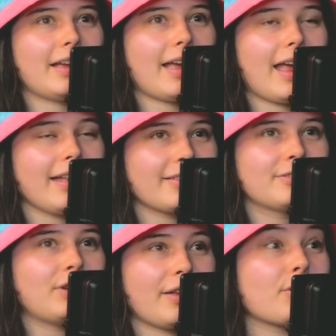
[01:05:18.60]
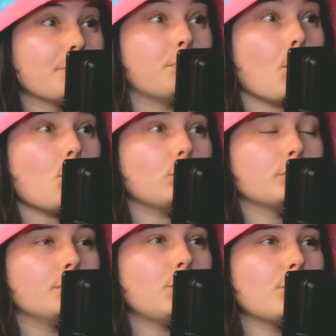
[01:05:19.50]
it's a bold
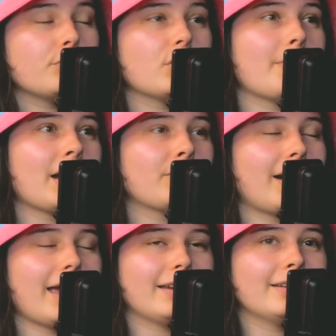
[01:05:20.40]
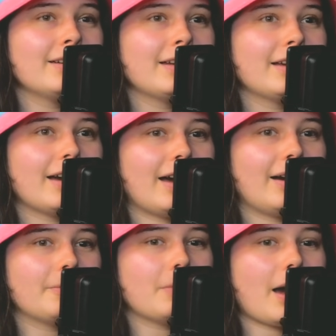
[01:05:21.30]
move no matter what. And
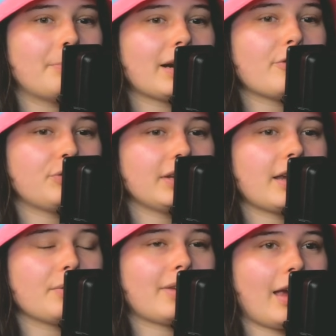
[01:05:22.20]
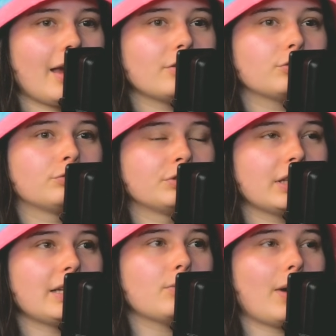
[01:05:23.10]
but I feel like it was handled
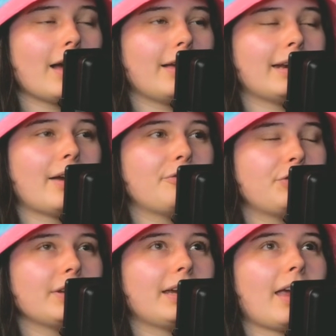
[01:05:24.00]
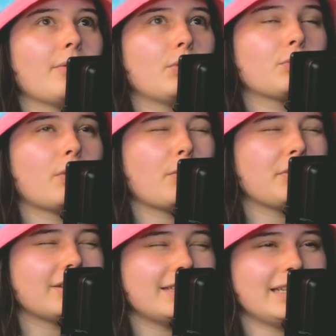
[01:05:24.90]
really well, and I feel like it was what
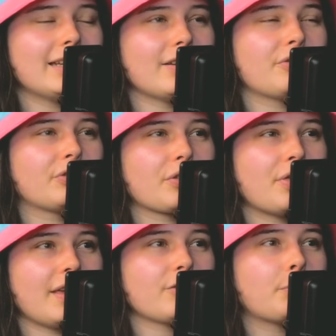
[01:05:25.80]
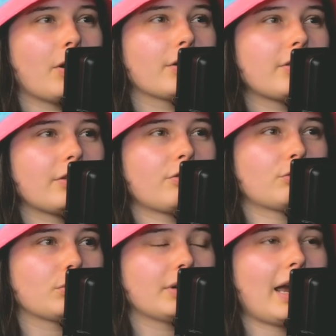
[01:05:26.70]
was needed for this part of the
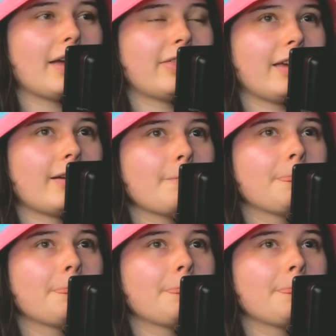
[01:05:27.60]
story. I think